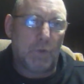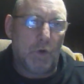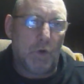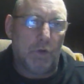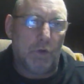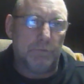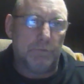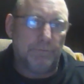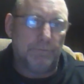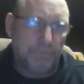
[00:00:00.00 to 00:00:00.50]

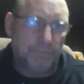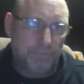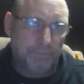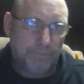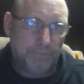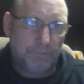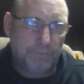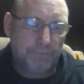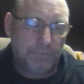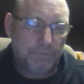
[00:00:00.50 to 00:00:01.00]
ohm
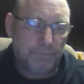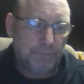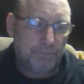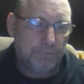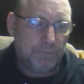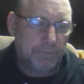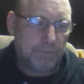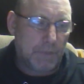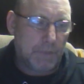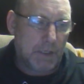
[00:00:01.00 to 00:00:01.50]

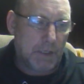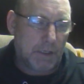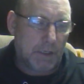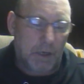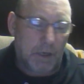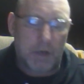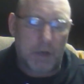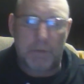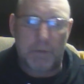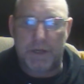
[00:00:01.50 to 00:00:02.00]

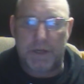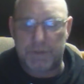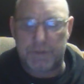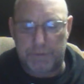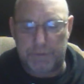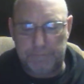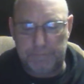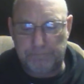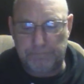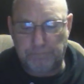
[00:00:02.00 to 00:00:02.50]
cartomizer